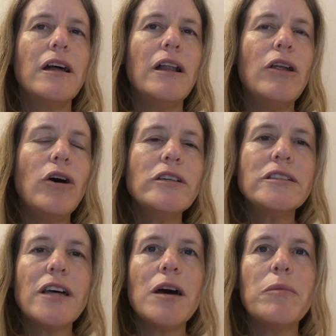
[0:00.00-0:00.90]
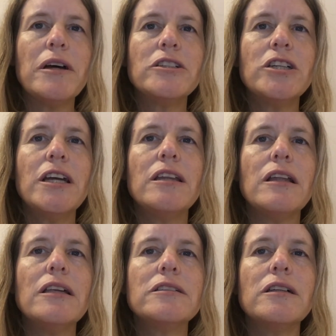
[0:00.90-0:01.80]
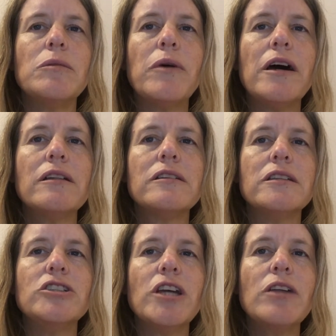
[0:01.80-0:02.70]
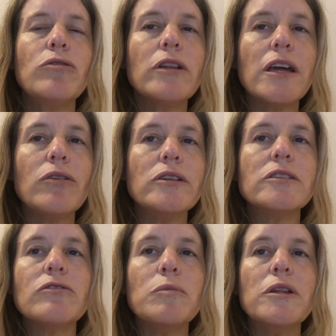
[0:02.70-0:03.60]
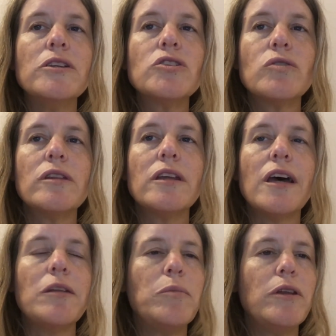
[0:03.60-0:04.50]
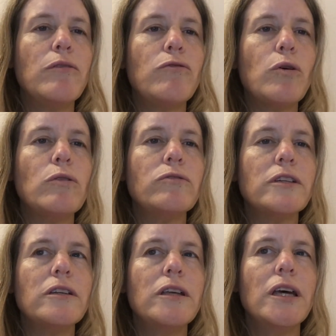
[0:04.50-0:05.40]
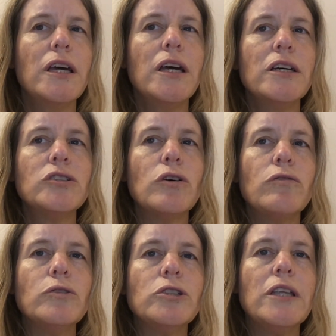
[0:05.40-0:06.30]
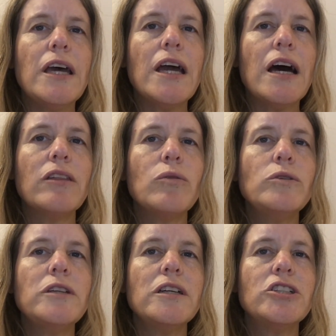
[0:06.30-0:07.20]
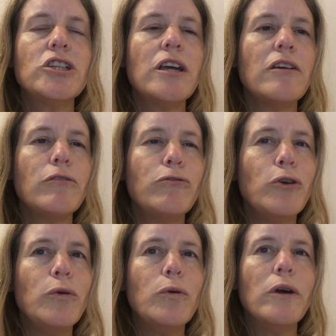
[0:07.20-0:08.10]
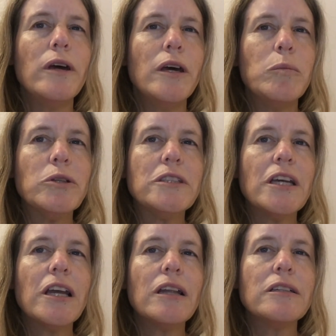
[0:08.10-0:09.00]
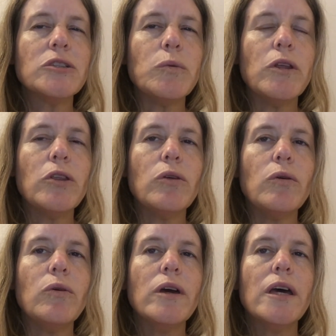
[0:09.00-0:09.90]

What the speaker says: Last time I shared a little about the general areas of ministry that I'd been involved in, so for today I thought I'd share a few particulars with you.